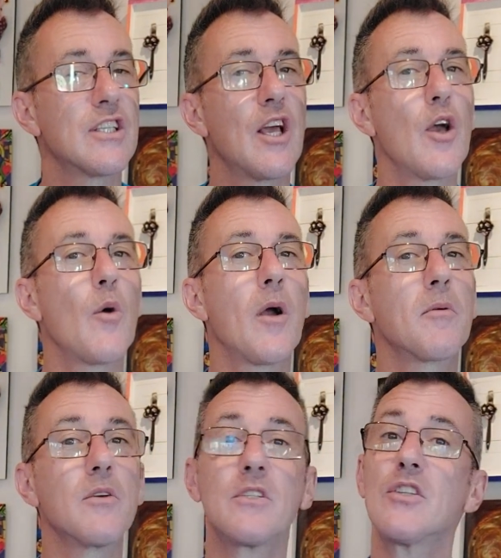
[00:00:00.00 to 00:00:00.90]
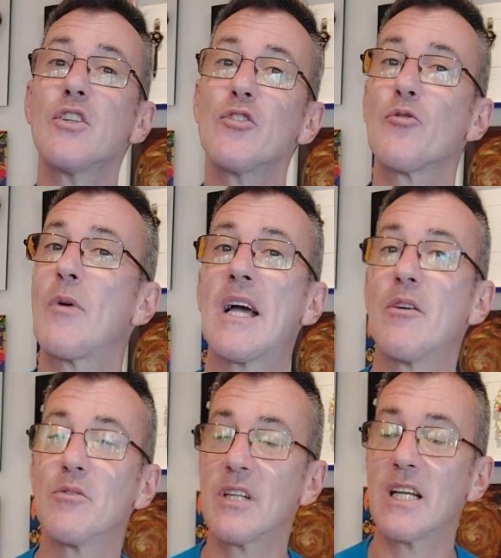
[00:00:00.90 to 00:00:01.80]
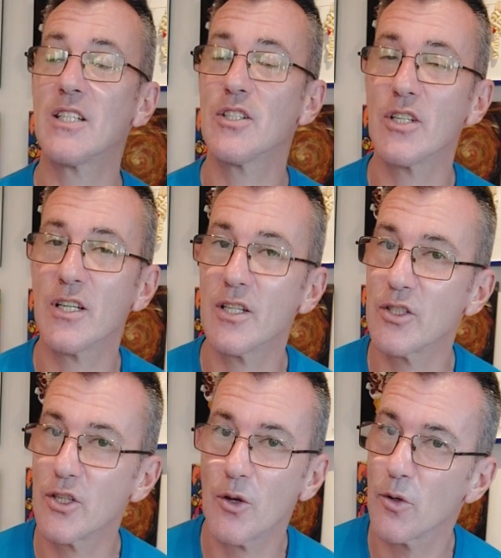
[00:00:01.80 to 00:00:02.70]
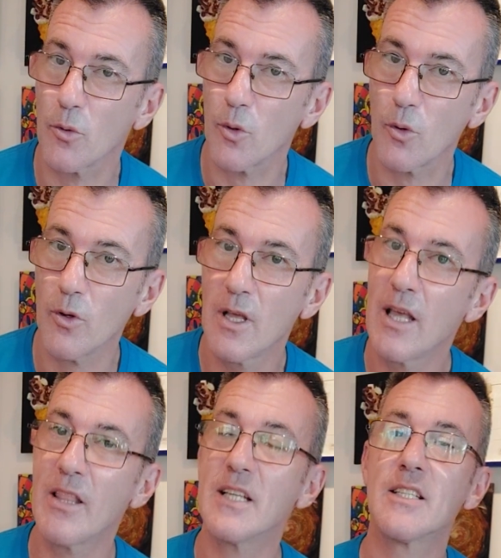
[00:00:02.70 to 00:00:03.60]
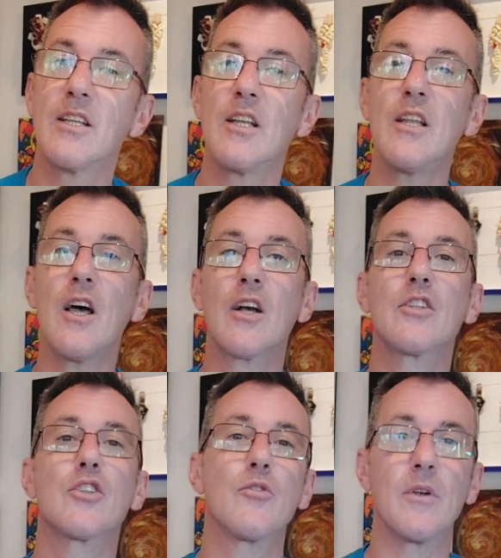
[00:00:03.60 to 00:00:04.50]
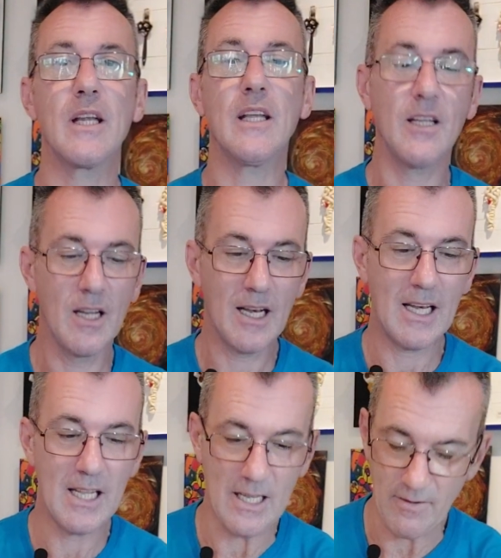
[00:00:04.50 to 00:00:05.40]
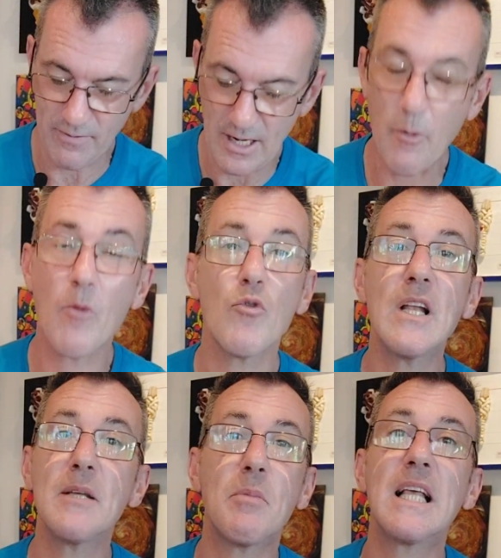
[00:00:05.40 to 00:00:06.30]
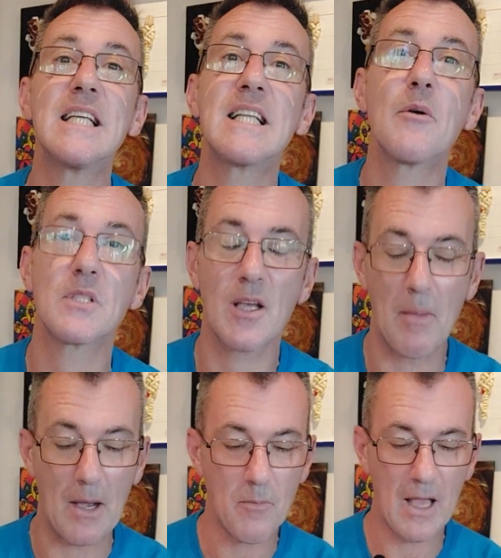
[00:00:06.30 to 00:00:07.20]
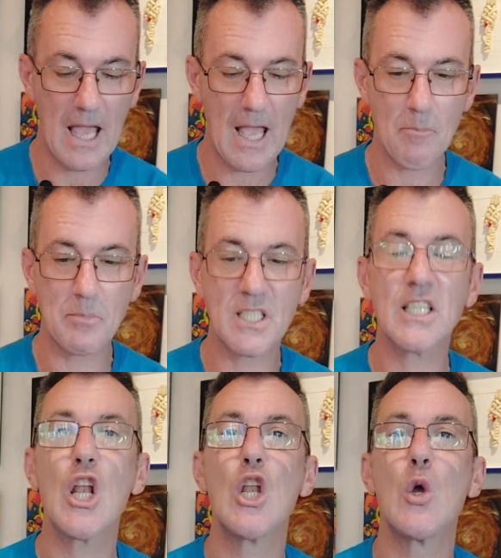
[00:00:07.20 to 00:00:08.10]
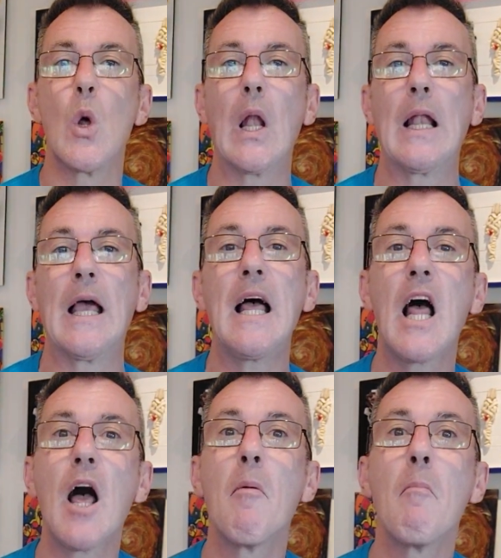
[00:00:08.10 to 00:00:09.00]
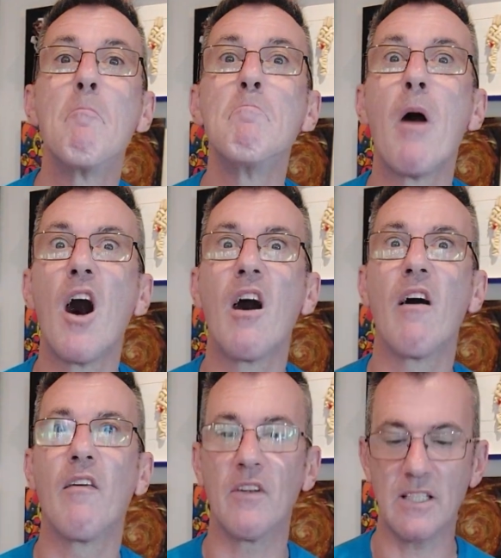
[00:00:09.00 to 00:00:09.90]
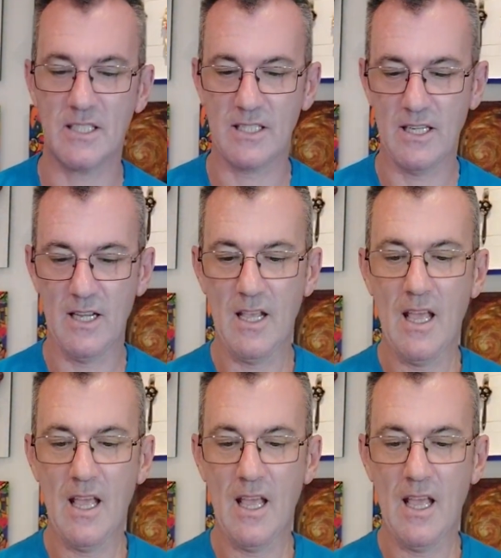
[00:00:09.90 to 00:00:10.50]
So I'm going to turn it around and show you all this luxury leaf. Now I'm really pleased how it's come out. Absolutely marvellous.